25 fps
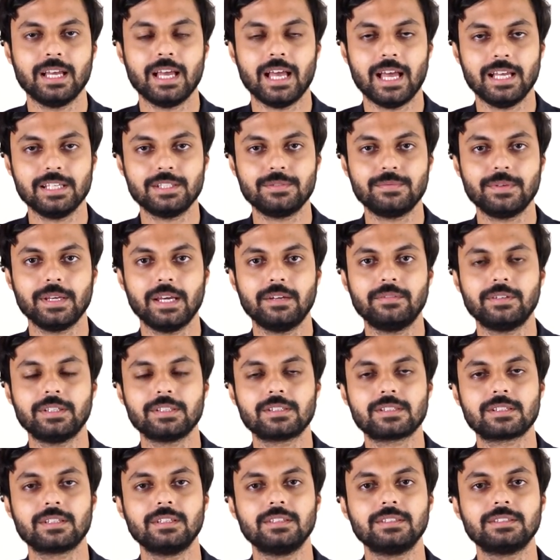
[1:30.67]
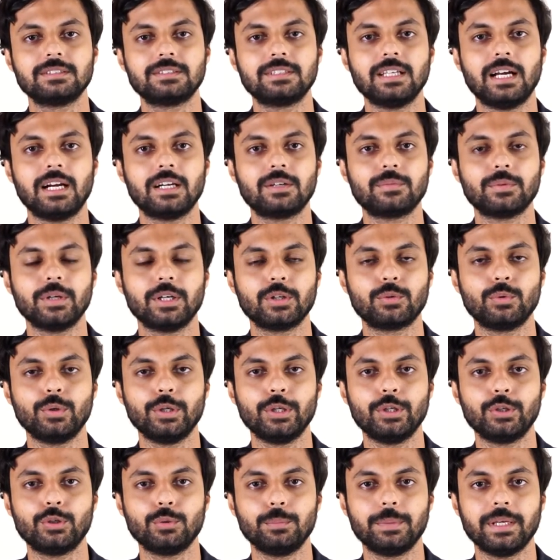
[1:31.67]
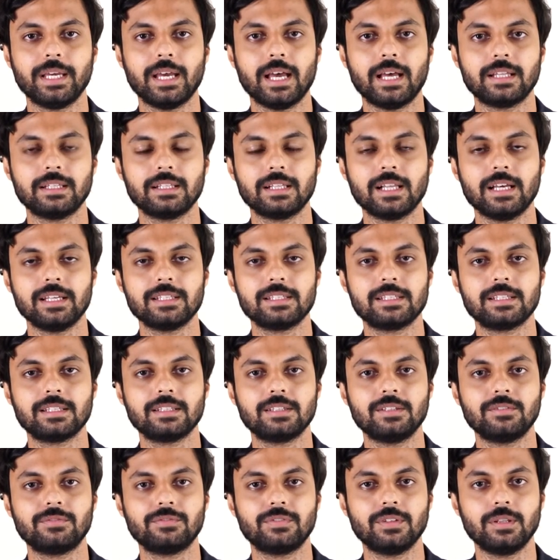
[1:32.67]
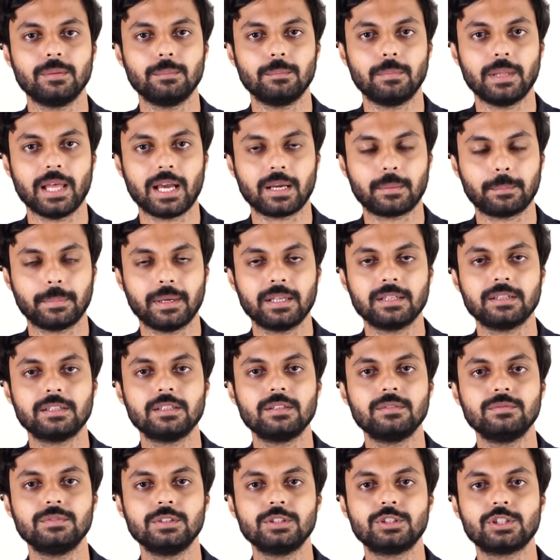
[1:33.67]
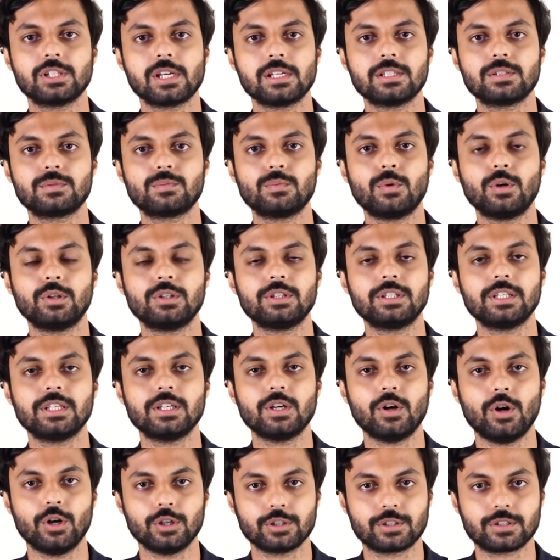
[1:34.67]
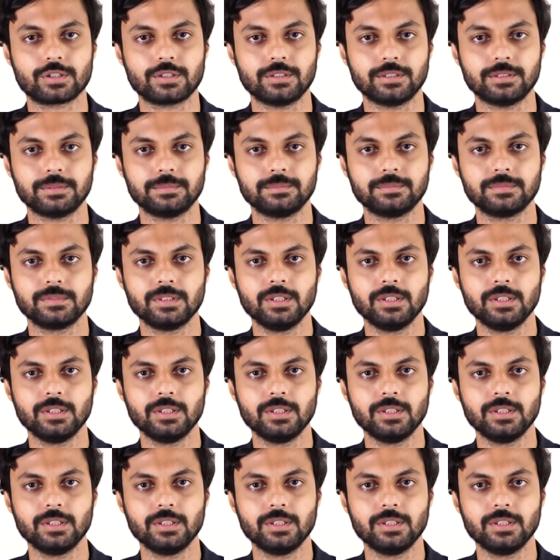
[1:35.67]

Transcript: As we have discussed that we are going to be analyzing the film Black Panther, which has won the Oscar.